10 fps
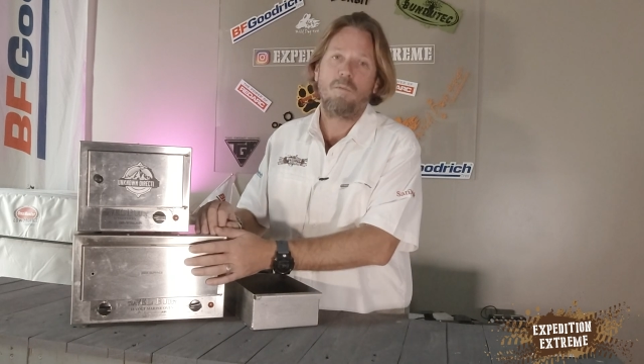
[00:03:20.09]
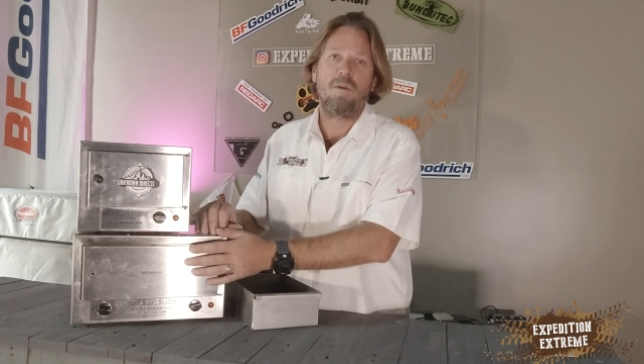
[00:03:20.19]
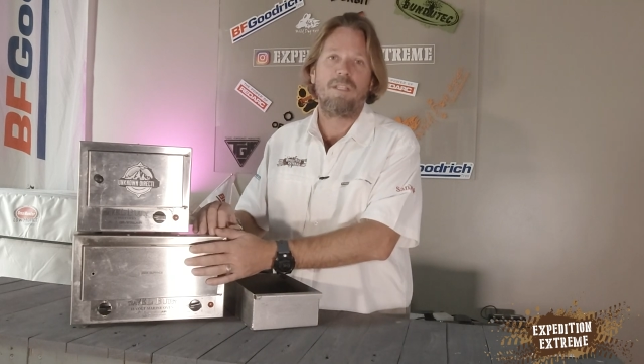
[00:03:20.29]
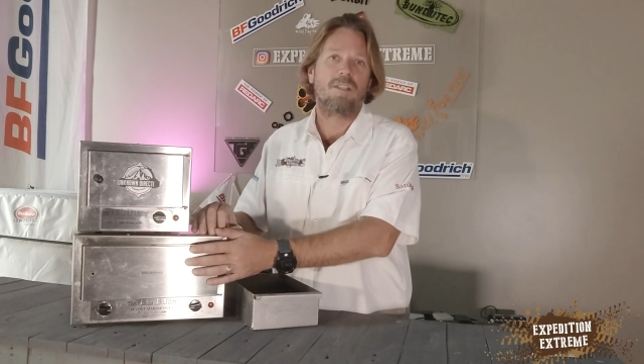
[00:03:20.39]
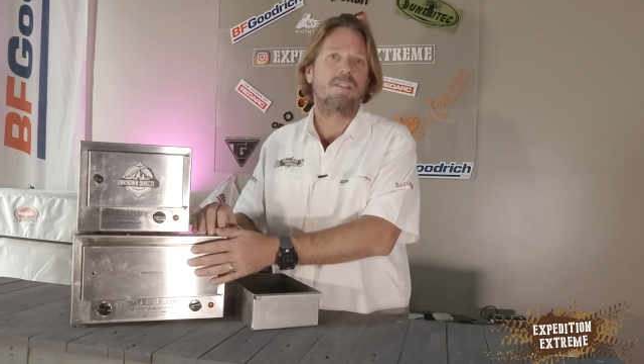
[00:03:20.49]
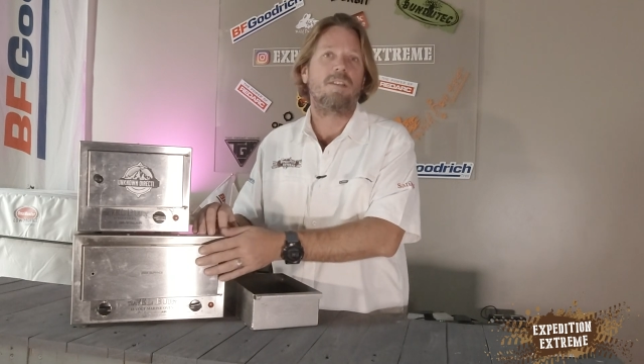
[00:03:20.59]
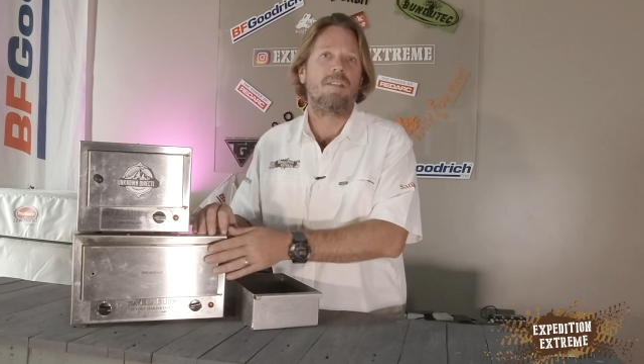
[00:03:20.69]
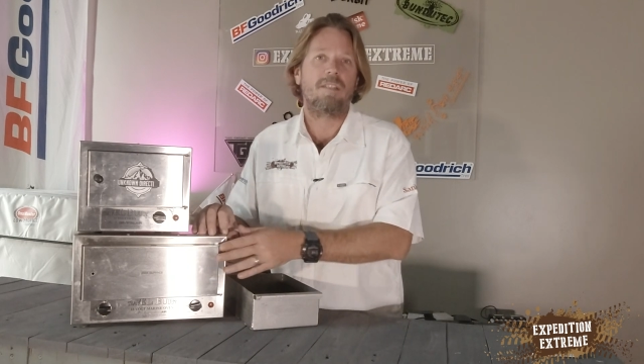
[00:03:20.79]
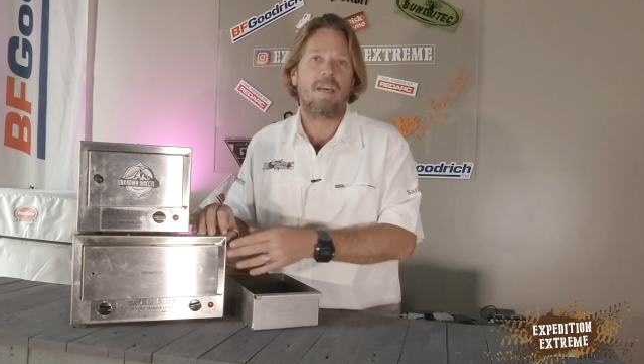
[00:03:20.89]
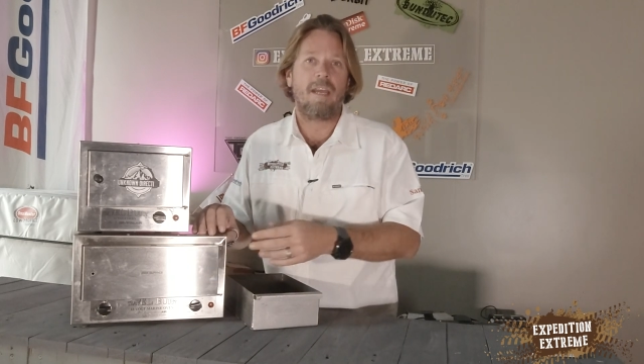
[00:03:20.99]
we just
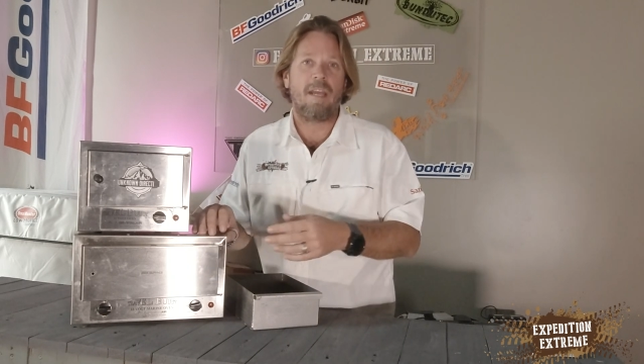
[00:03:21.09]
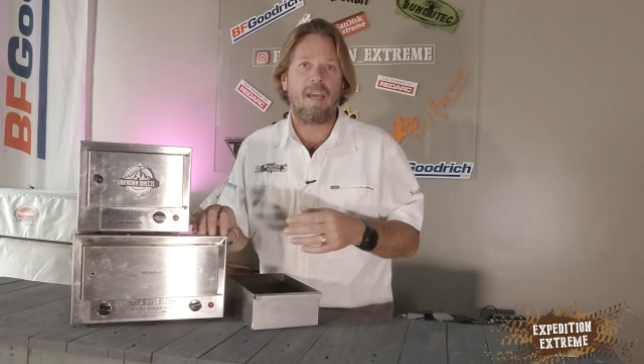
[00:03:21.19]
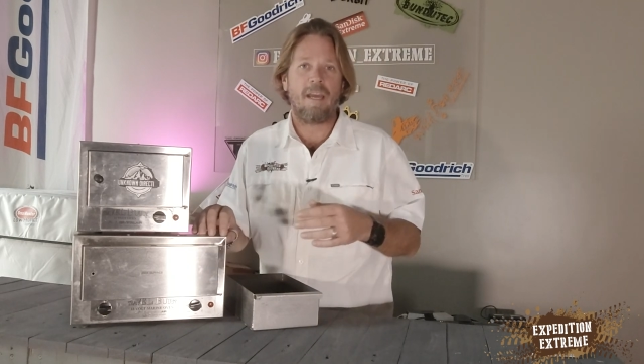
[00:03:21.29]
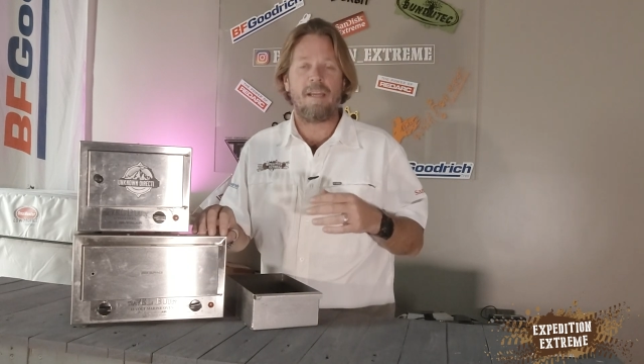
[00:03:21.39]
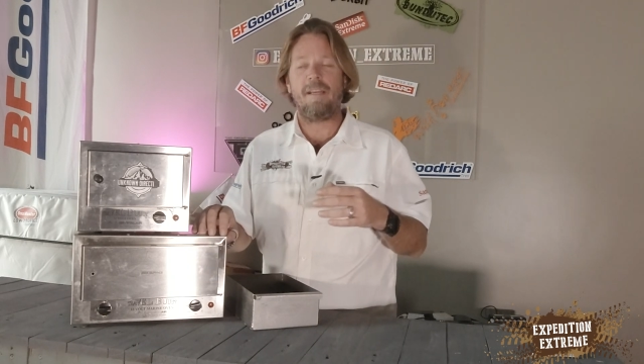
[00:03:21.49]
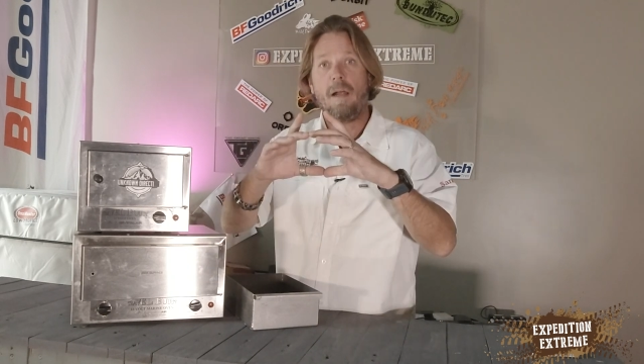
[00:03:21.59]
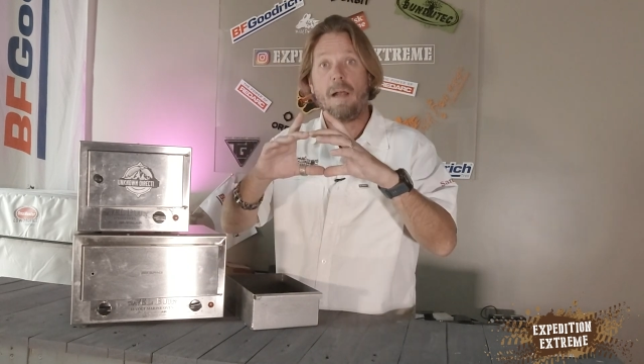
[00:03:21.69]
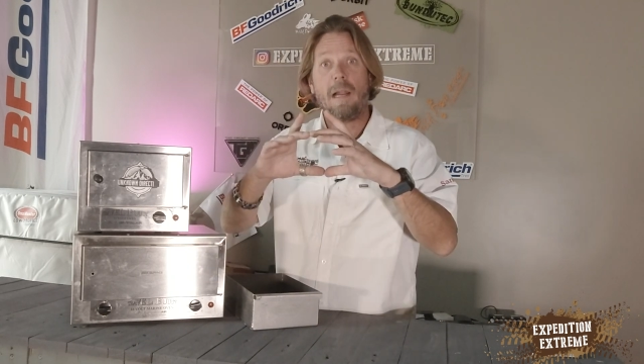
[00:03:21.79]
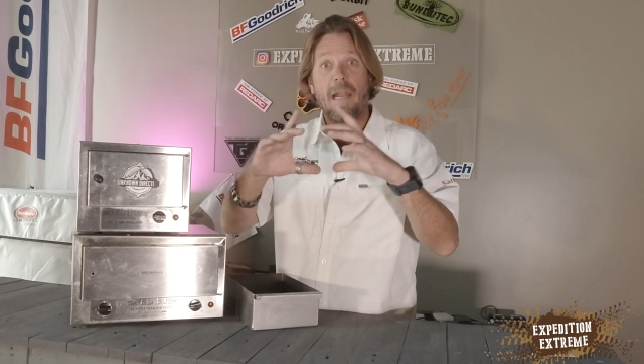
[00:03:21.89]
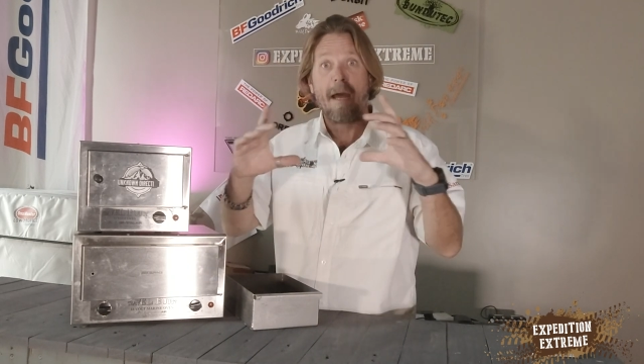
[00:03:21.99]
did a
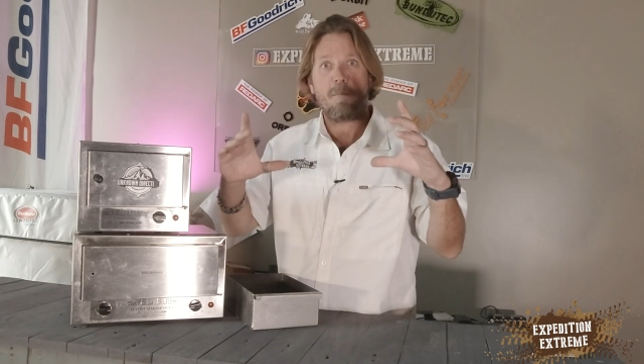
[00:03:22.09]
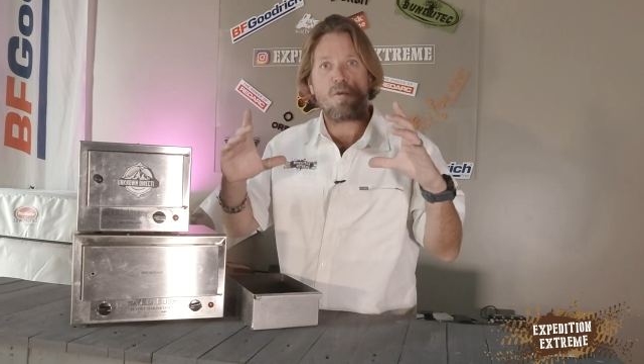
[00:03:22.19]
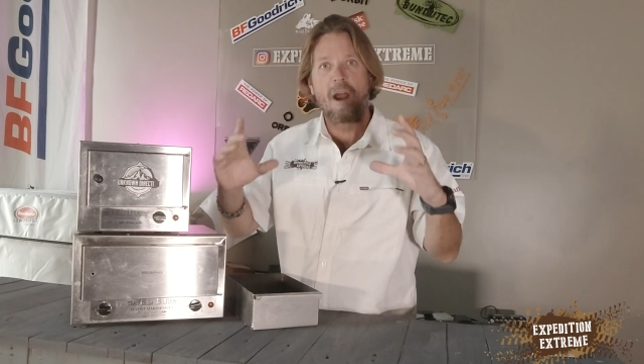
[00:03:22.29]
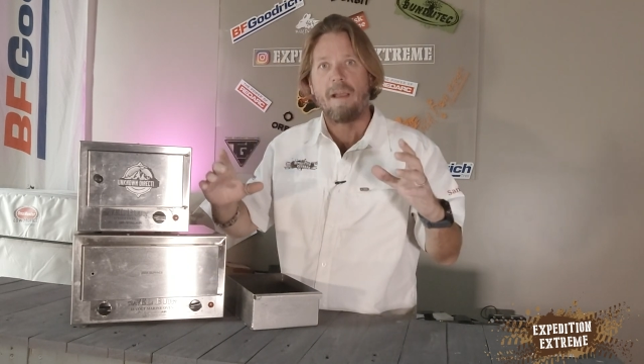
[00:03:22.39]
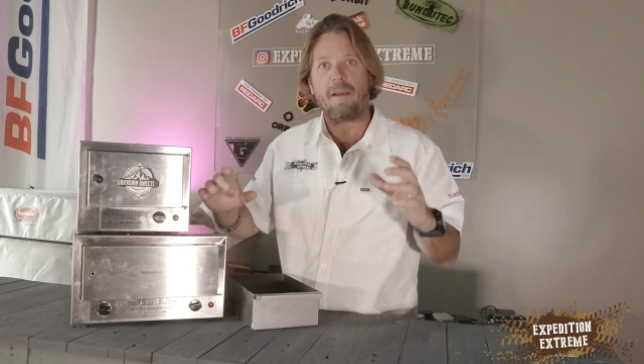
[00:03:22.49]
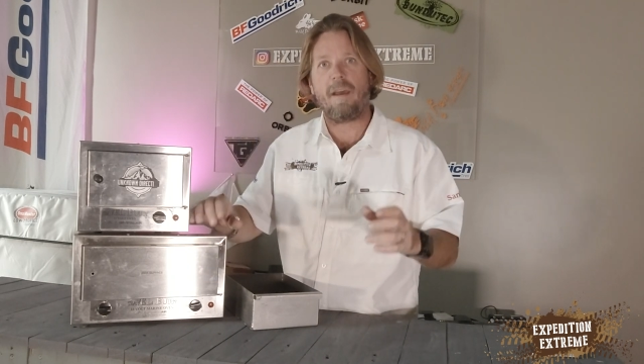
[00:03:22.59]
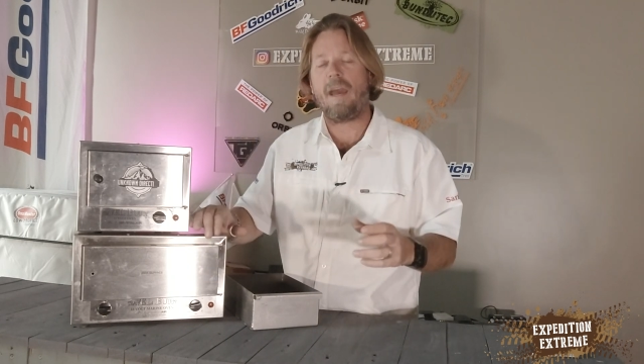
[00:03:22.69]
lamb rack,